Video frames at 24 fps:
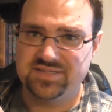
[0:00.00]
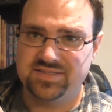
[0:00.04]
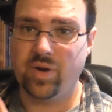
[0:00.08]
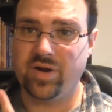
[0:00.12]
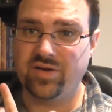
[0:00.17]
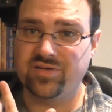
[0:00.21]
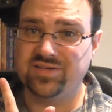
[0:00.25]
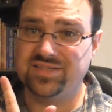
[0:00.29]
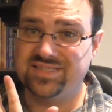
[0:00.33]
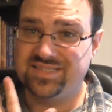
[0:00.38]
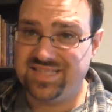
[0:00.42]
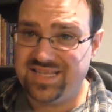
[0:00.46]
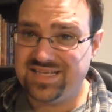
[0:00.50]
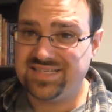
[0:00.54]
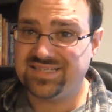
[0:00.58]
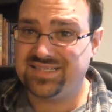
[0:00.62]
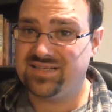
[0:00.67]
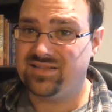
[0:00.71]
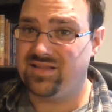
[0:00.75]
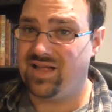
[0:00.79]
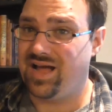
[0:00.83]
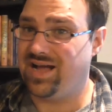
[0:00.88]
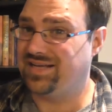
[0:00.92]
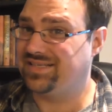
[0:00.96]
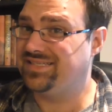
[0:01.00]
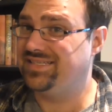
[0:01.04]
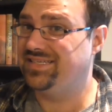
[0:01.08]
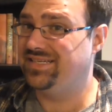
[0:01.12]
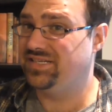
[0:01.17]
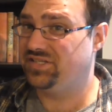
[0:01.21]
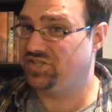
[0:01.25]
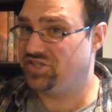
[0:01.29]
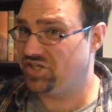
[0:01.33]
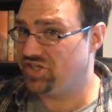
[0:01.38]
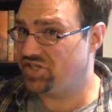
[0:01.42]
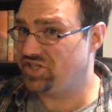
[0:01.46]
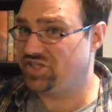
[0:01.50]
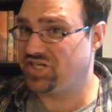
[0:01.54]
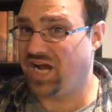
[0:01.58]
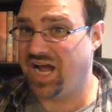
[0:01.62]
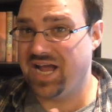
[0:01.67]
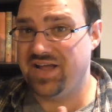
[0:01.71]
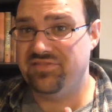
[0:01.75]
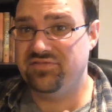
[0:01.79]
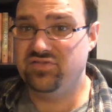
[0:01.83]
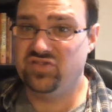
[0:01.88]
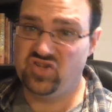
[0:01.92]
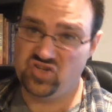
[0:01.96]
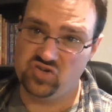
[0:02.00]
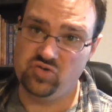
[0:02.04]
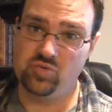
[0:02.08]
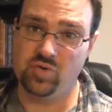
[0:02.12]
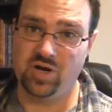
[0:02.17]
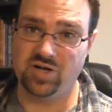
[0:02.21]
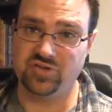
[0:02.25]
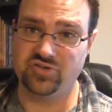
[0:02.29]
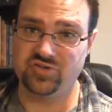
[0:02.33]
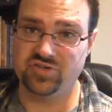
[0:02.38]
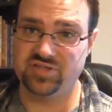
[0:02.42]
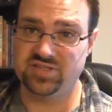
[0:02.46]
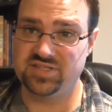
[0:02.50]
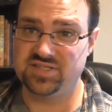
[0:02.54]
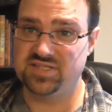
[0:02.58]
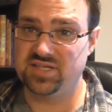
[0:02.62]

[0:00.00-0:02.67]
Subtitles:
whereas this clocks in at just shy of 200.